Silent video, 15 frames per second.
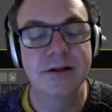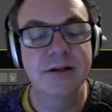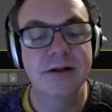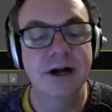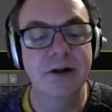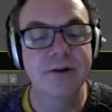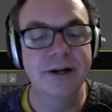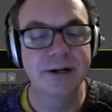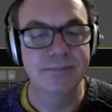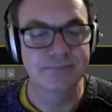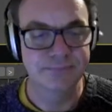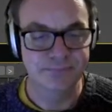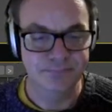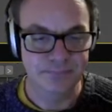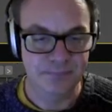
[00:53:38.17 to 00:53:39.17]
Okay.
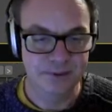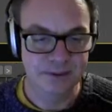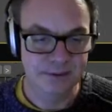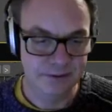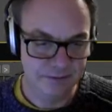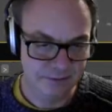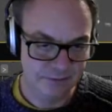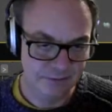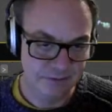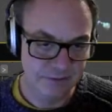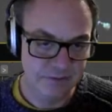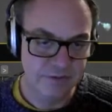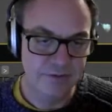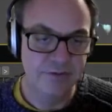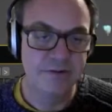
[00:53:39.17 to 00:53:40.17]

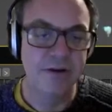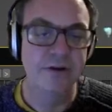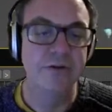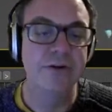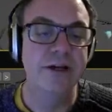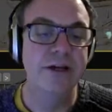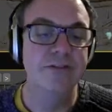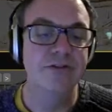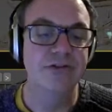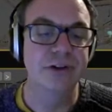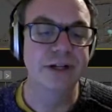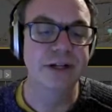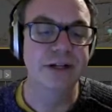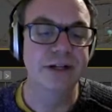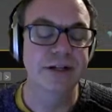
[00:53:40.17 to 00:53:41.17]
So here's a
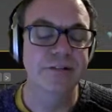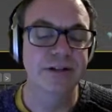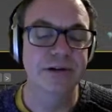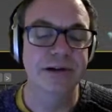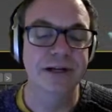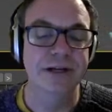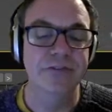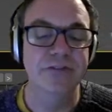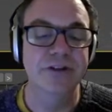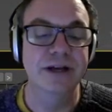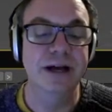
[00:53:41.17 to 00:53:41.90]
tree, here's no leaves,